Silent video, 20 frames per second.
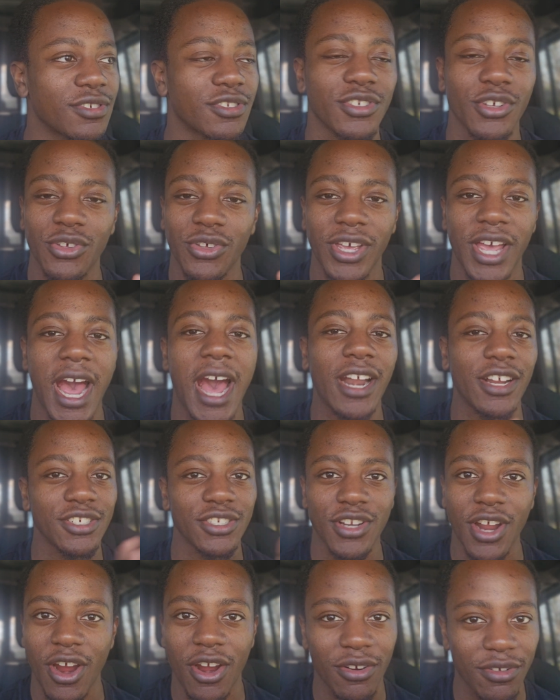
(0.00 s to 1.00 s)
So you gotta
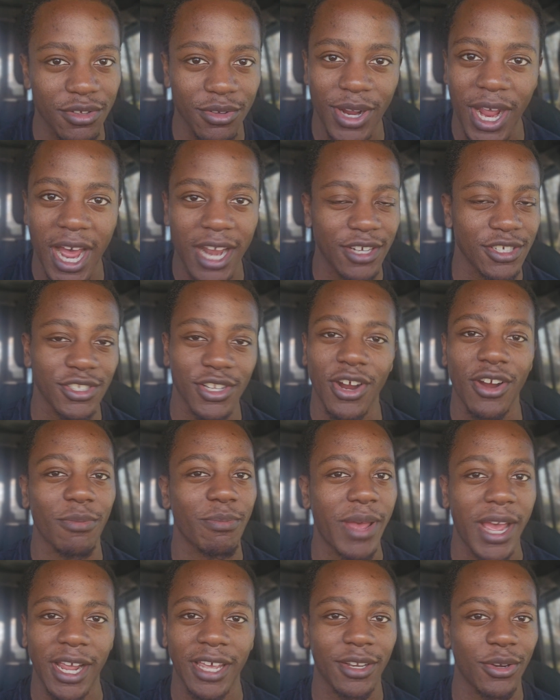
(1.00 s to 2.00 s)
start
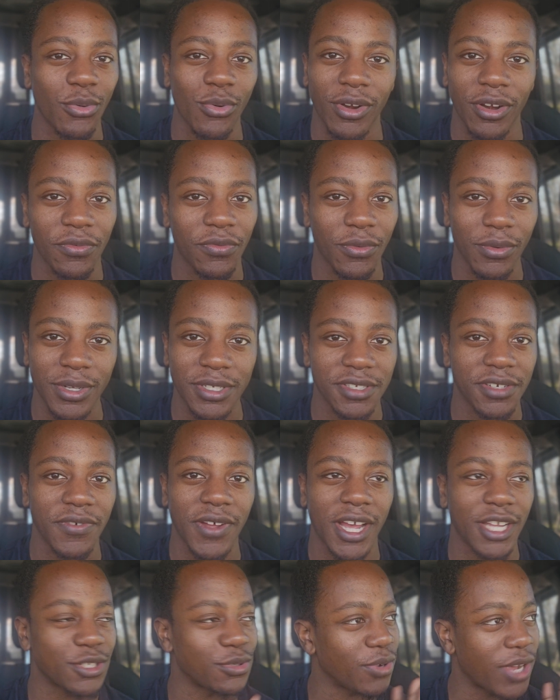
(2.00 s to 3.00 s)
back at The Wonderful Wizard of
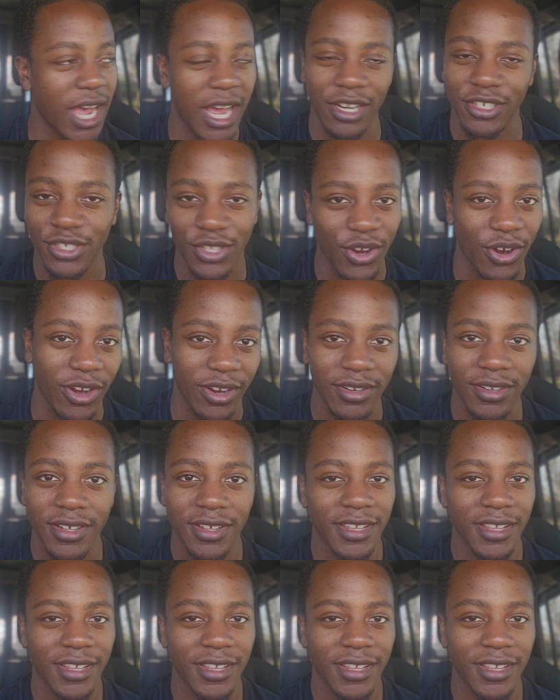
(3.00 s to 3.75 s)
Oz. You gotta start.